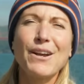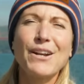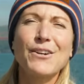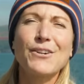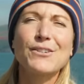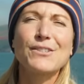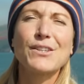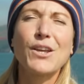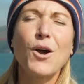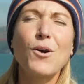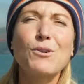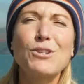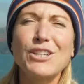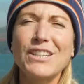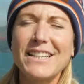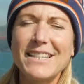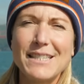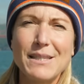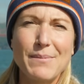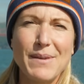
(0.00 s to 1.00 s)
runners, Coach
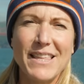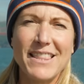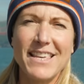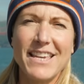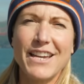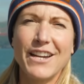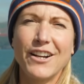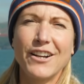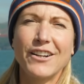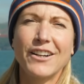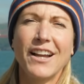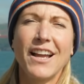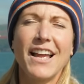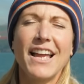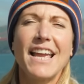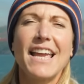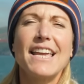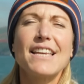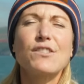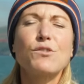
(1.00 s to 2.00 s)
Elizabeth here.
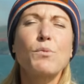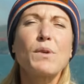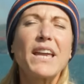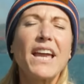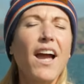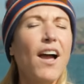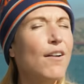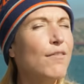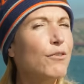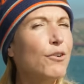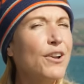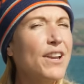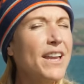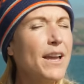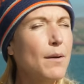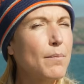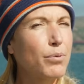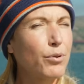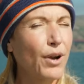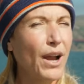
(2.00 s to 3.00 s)
Is recovery
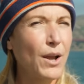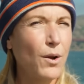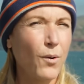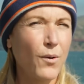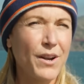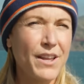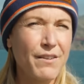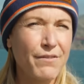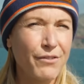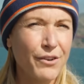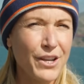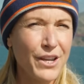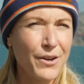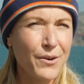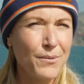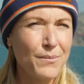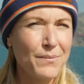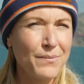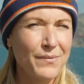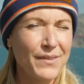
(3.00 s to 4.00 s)
a priority for
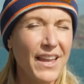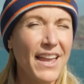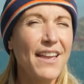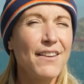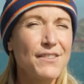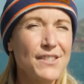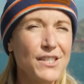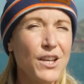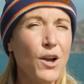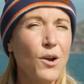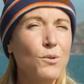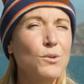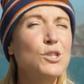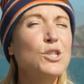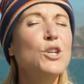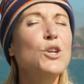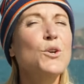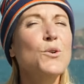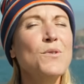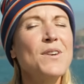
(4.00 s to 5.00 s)
you? If so,
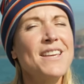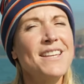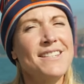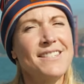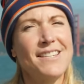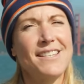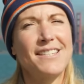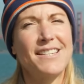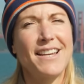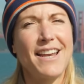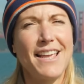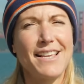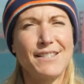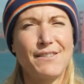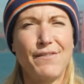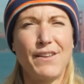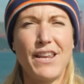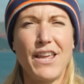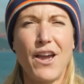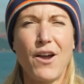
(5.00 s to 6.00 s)
tune into
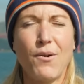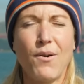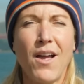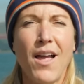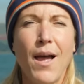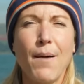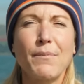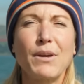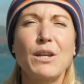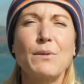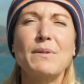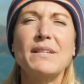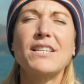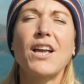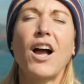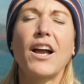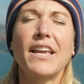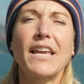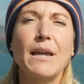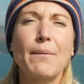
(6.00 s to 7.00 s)
today's video. I'm gonna be
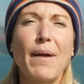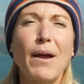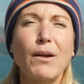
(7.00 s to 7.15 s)
talking